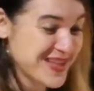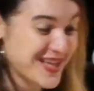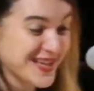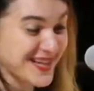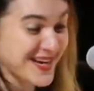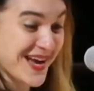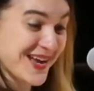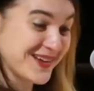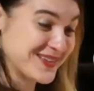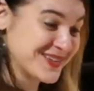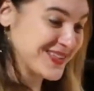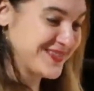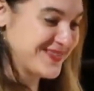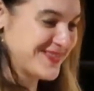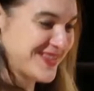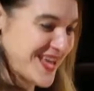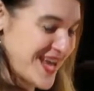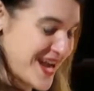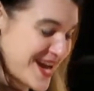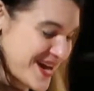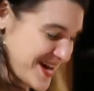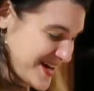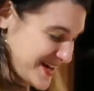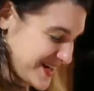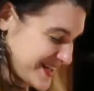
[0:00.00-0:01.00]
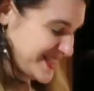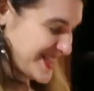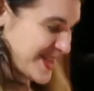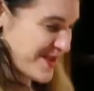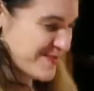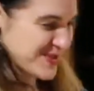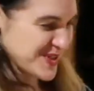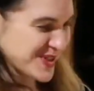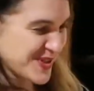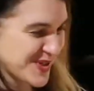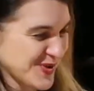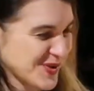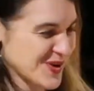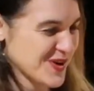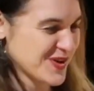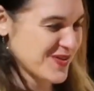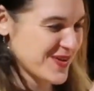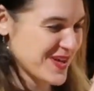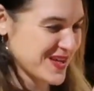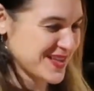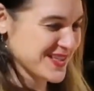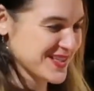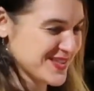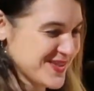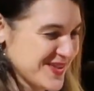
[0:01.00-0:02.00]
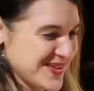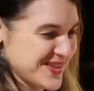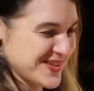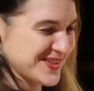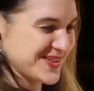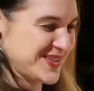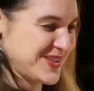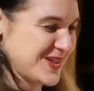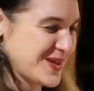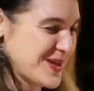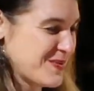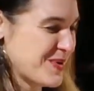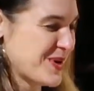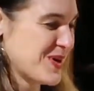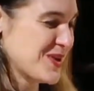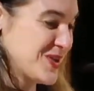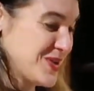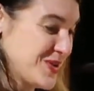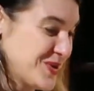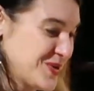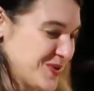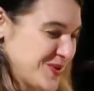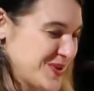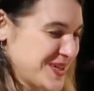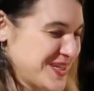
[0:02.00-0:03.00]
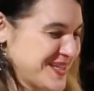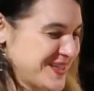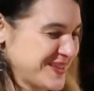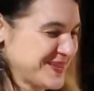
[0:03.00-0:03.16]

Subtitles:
glad I don't live there. I'm glad in New York writing this article. How about you?